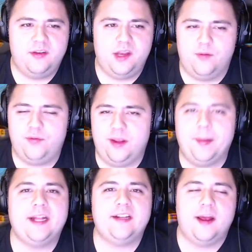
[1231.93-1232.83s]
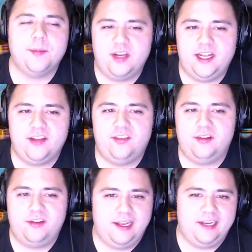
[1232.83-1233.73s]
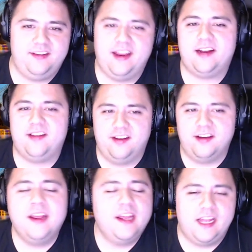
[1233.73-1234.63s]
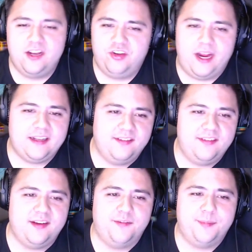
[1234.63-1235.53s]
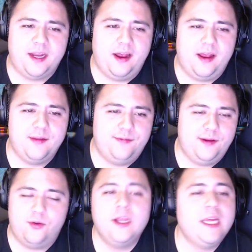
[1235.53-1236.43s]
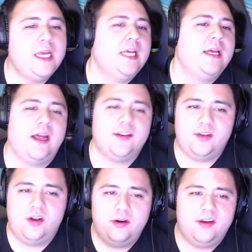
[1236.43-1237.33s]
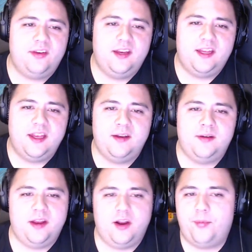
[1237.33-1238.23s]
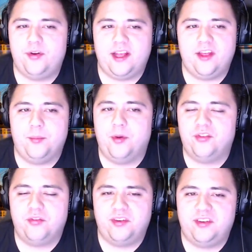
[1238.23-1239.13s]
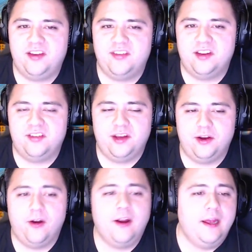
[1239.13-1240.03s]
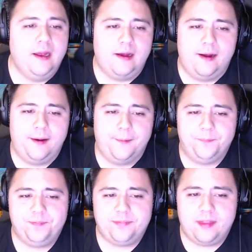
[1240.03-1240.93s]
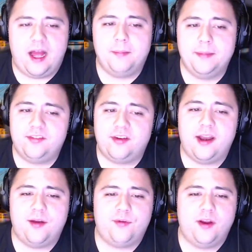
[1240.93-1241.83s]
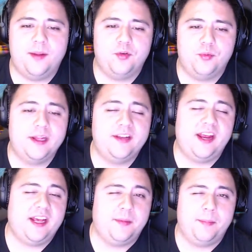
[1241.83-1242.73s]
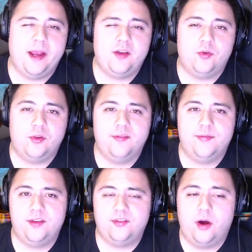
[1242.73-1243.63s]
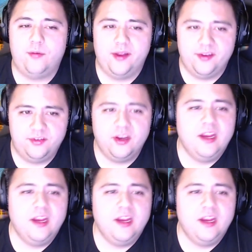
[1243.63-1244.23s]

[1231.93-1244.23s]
you know, for the amount of times that he gets like decked and checked and stuff. But I feel as long as he can, you know, put together most of a season this year, I'm excited for him to really take the mantle of this offense